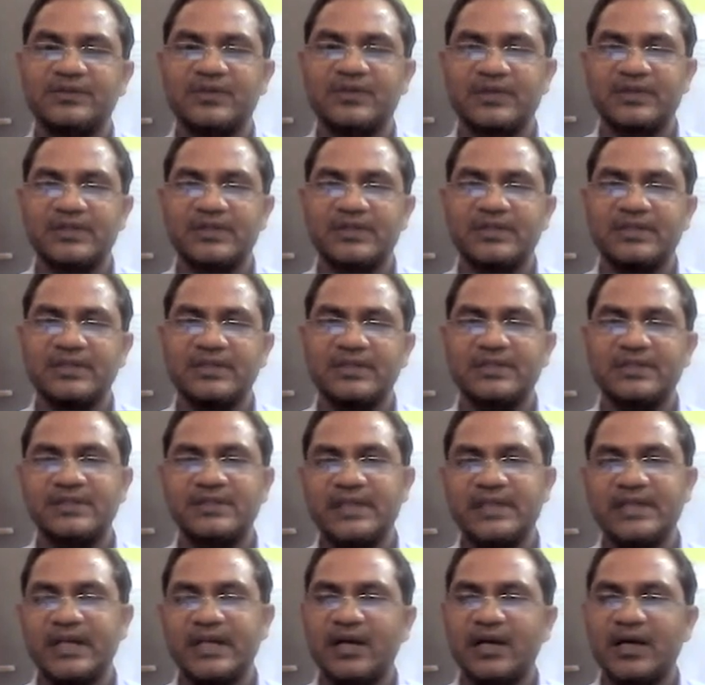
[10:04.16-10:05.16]
So this is
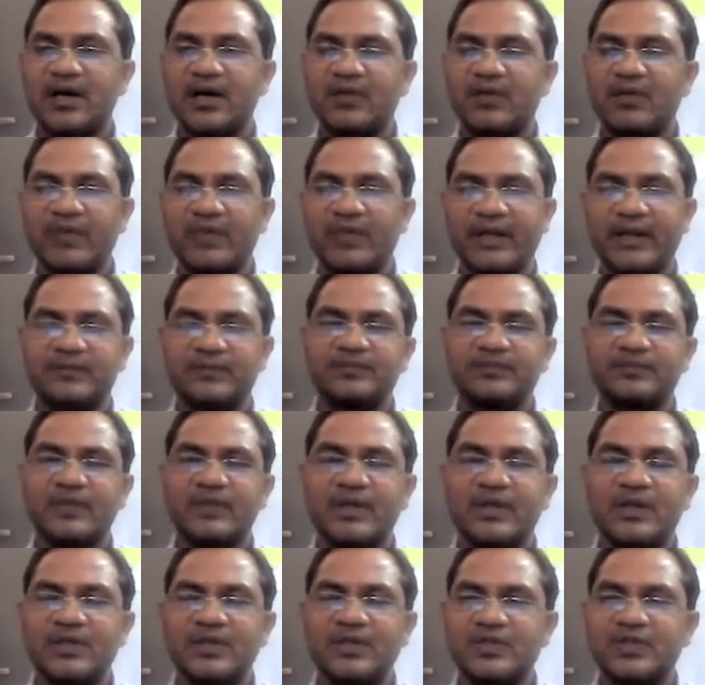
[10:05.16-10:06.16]
z or y.
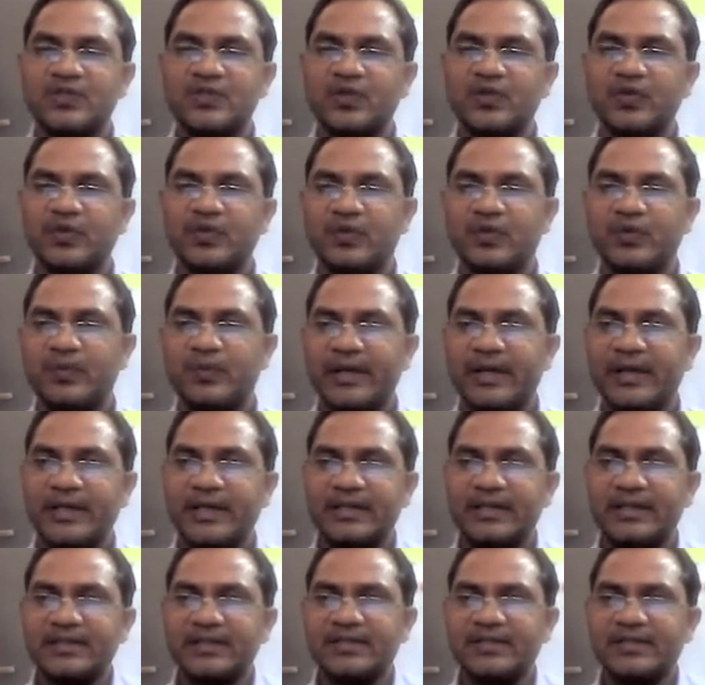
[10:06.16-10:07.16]
So we
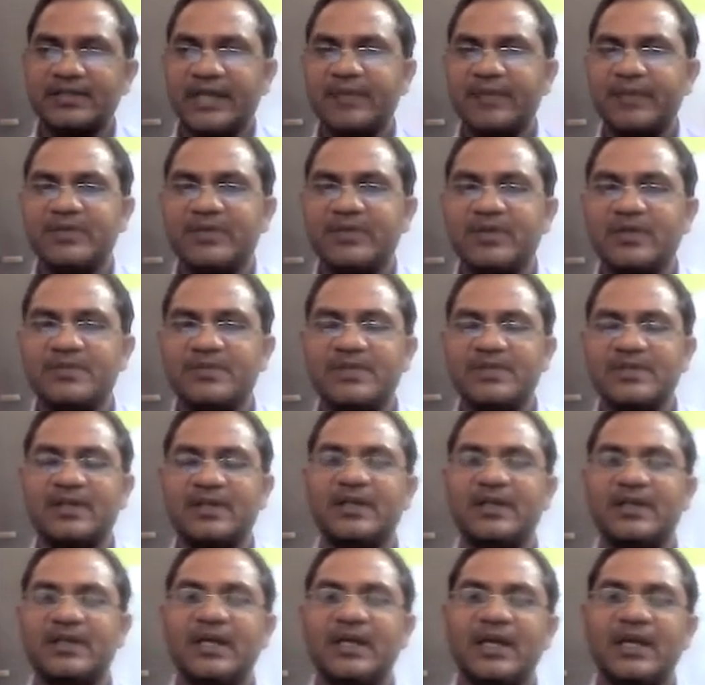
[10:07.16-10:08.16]
maintain the same terms.
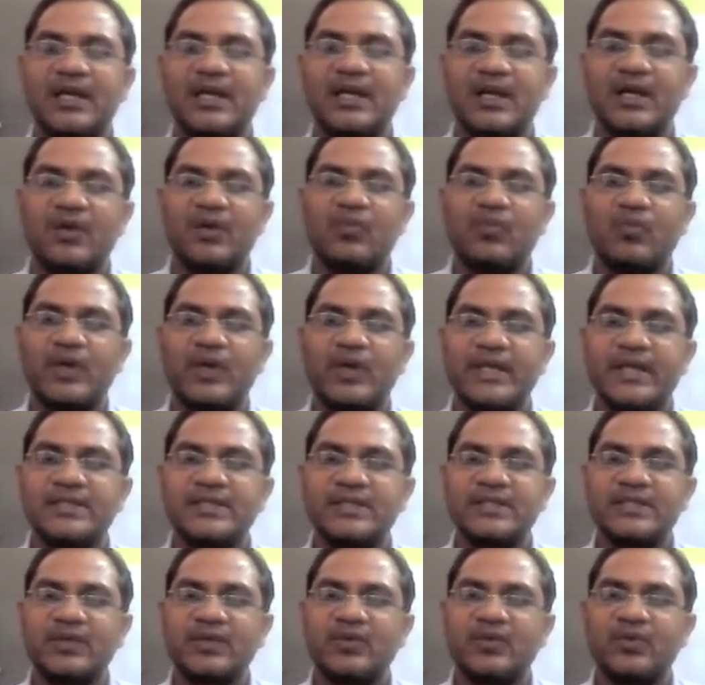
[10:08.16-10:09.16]
Y
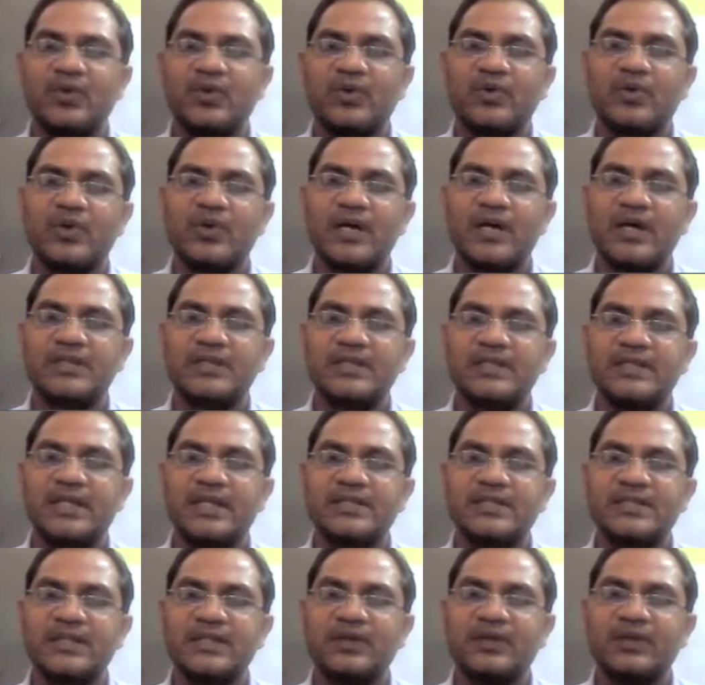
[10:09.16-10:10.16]
is equal to or z
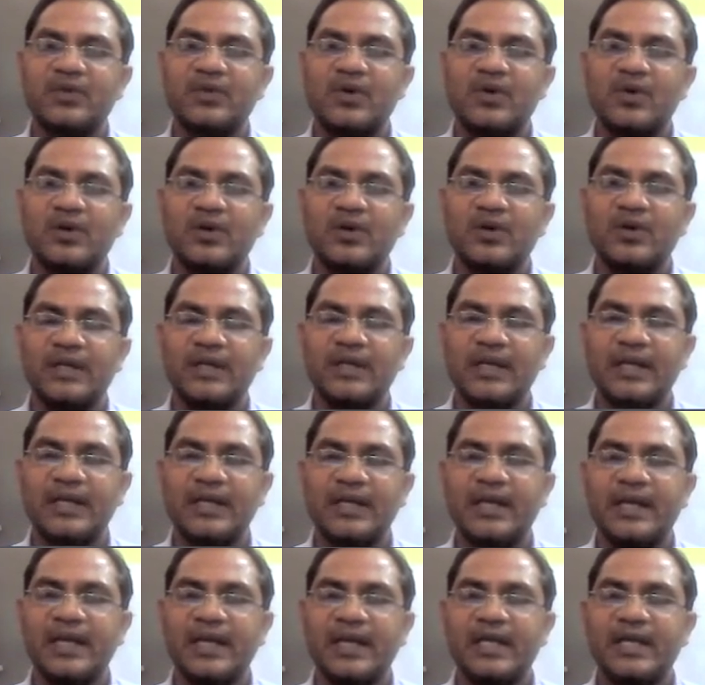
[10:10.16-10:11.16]
is equal
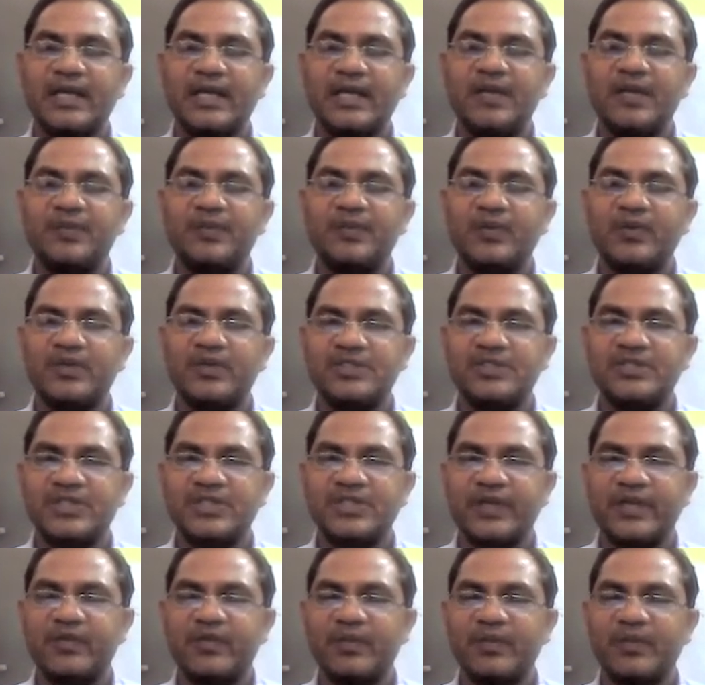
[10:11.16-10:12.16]
a e power
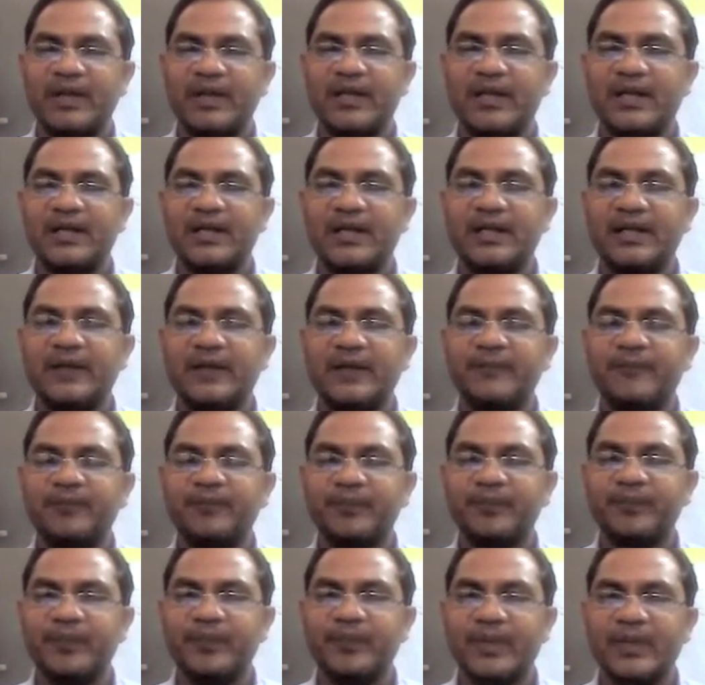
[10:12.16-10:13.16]
j omega t
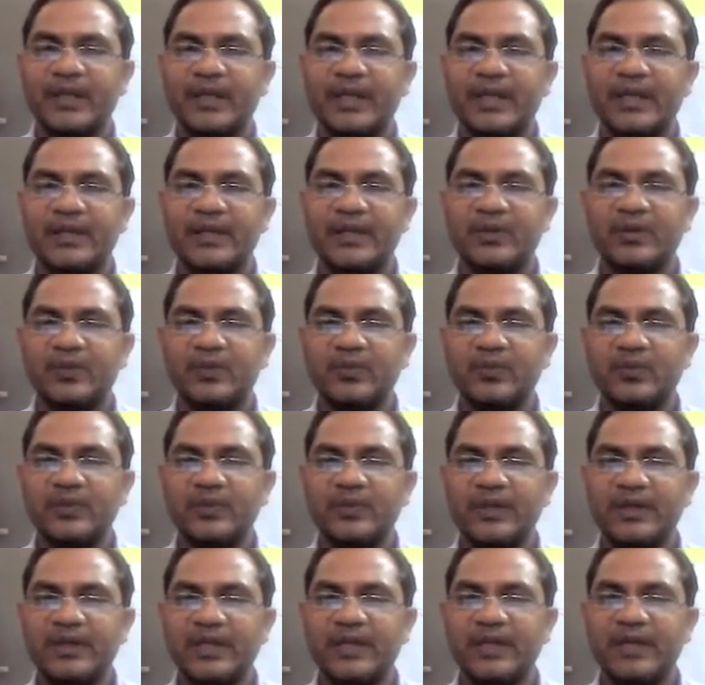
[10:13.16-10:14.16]
into
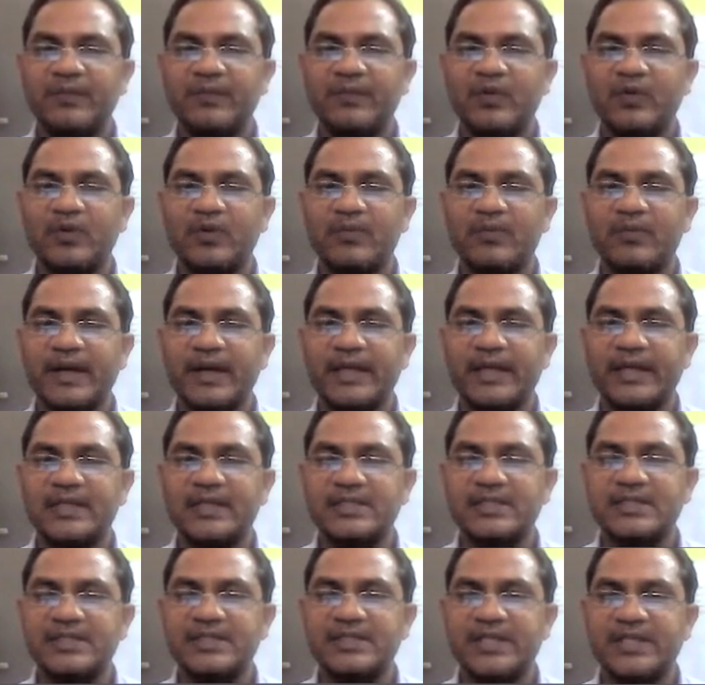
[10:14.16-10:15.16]
e power
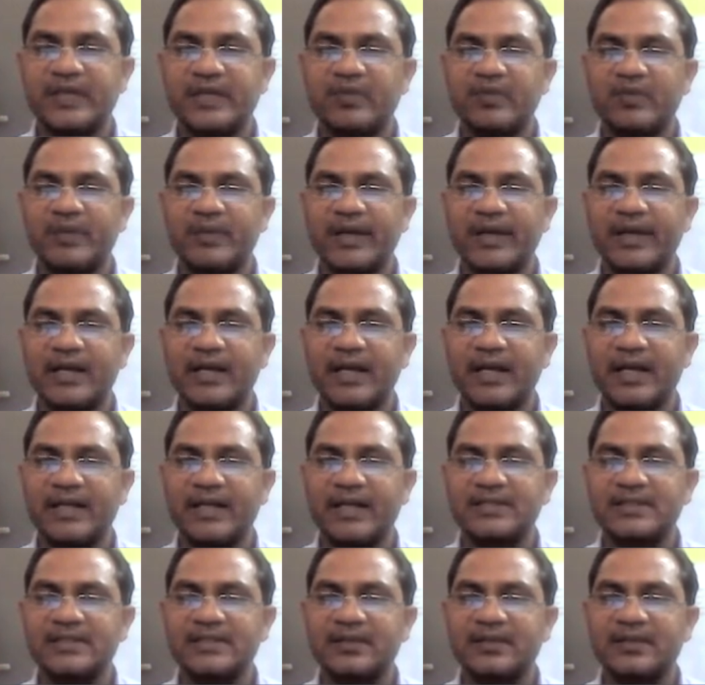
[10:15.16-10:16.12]
minus j omega x.